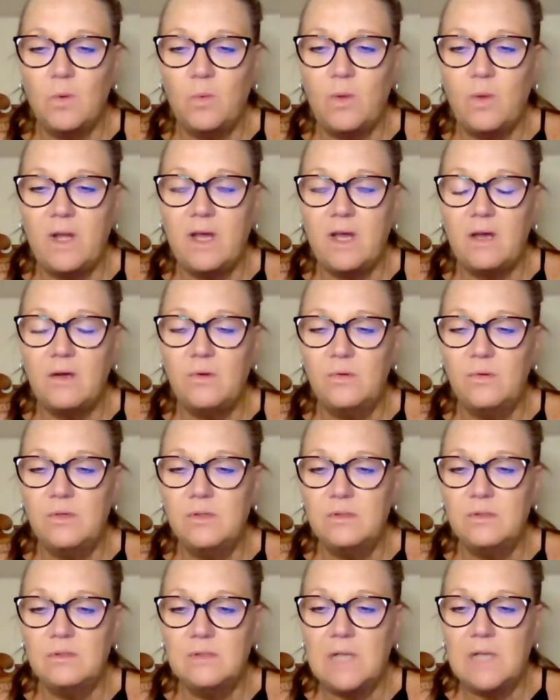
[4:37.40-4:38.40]
Wow.
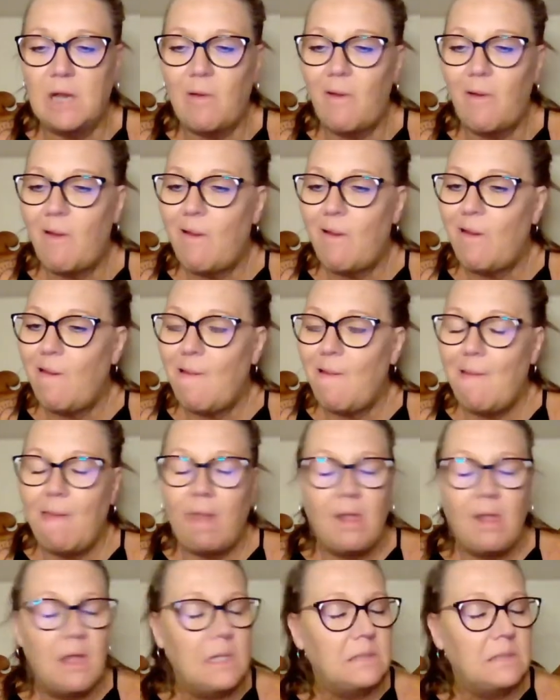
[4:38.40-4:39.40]

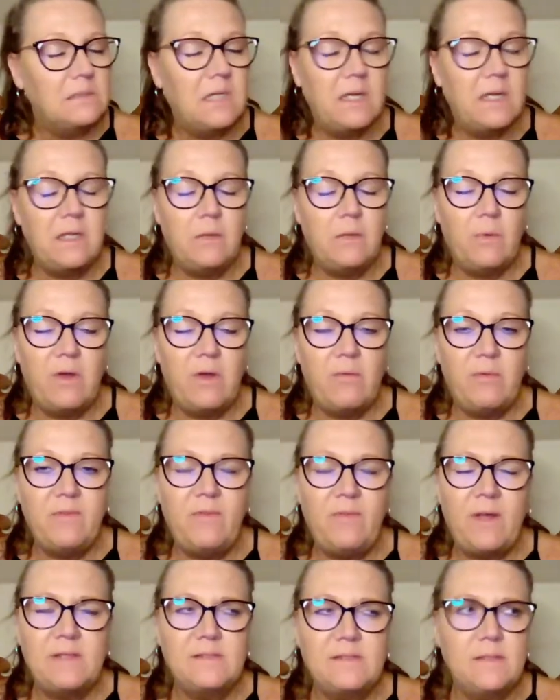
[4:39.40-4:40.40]
Tell you what,
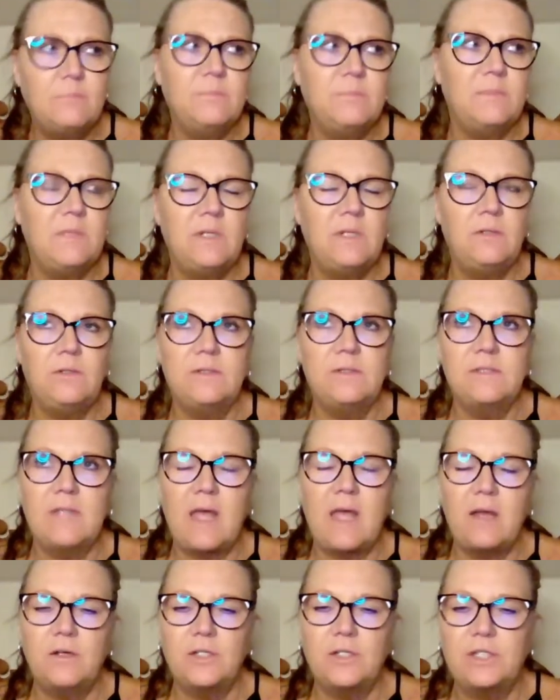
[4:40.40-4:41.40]
we've had some little
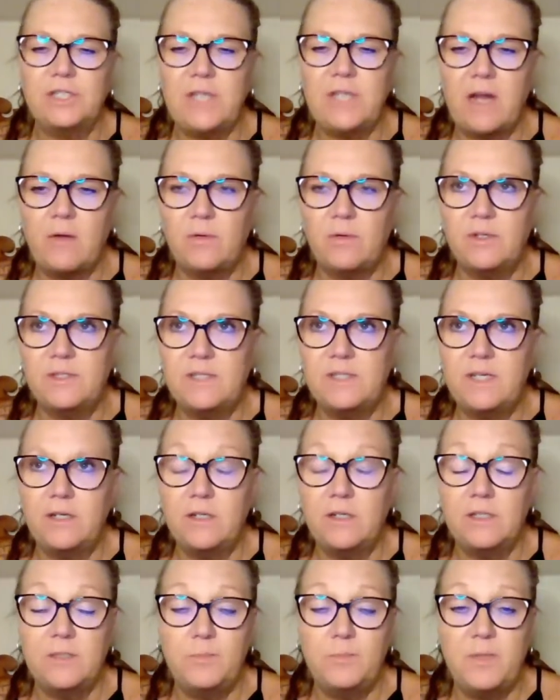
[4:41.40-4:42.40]
scattered showers
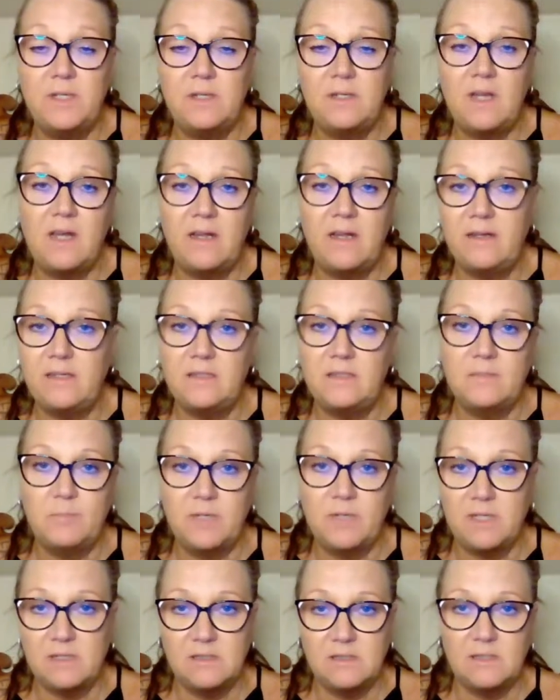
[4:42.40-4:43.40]
here. It's been nice
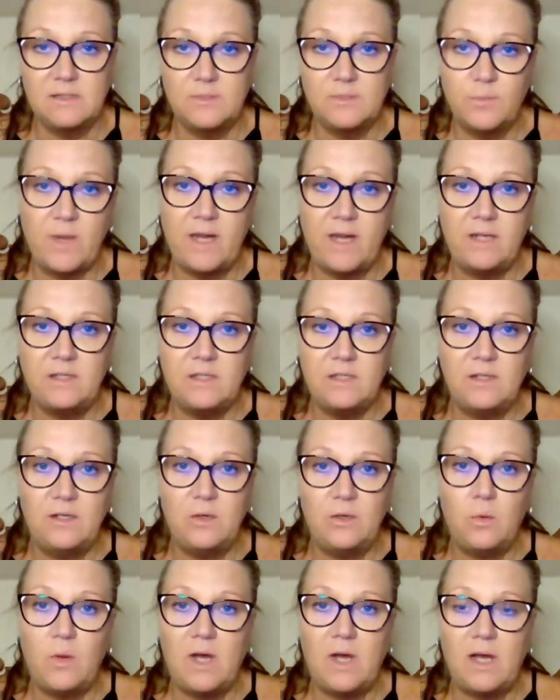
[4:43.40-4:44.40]
because it's rained a
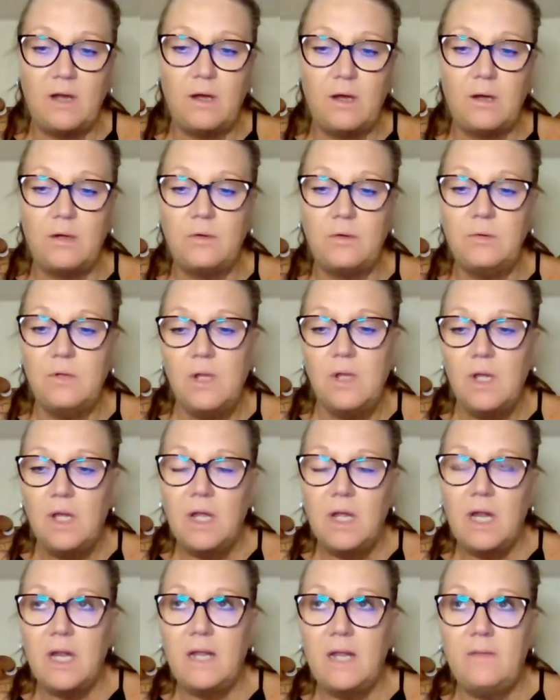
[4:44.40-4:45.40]
little while.
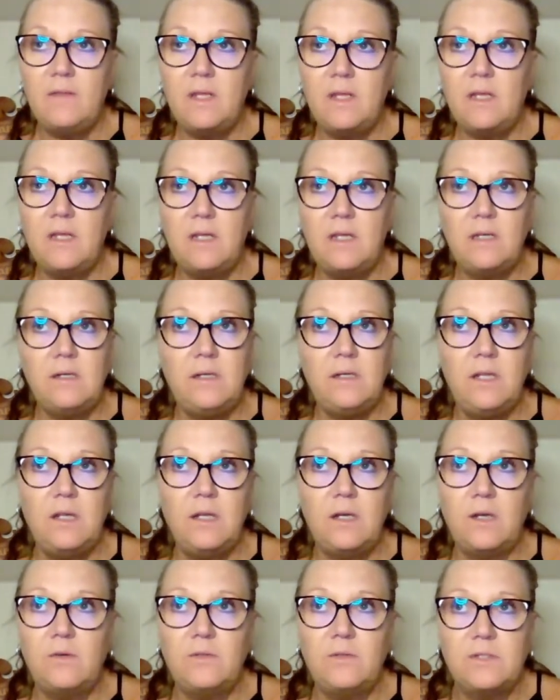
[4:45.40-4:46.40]
And then,
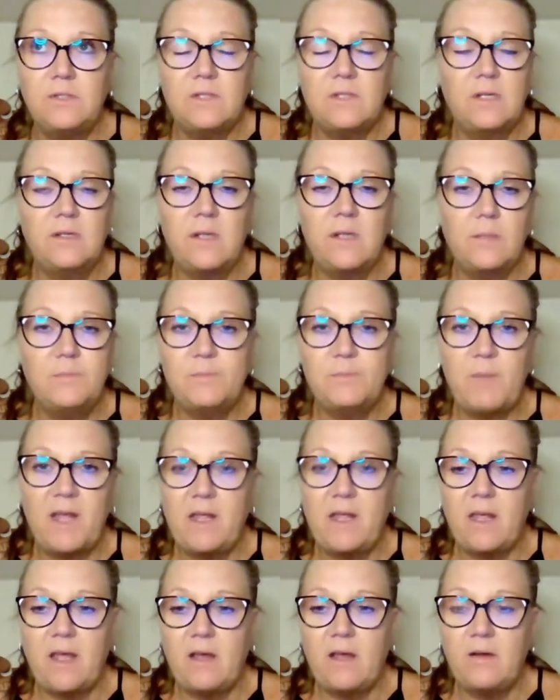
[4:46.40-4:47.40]
the sun comes
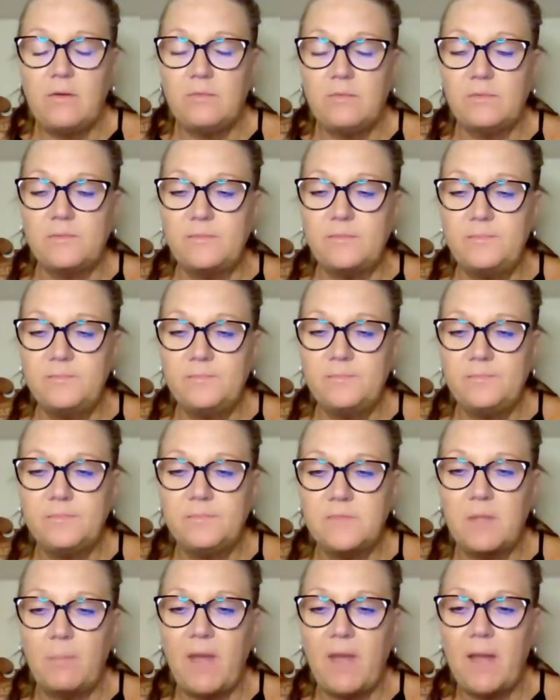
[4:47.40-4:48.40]
back out.
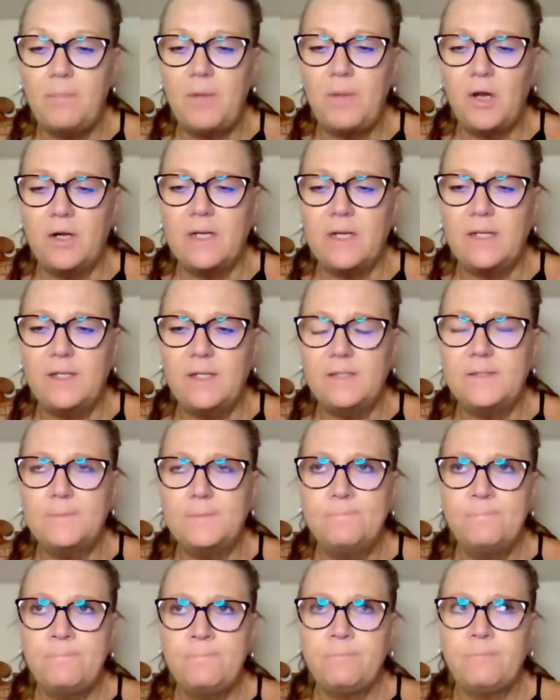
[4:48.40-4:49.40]
The bad part is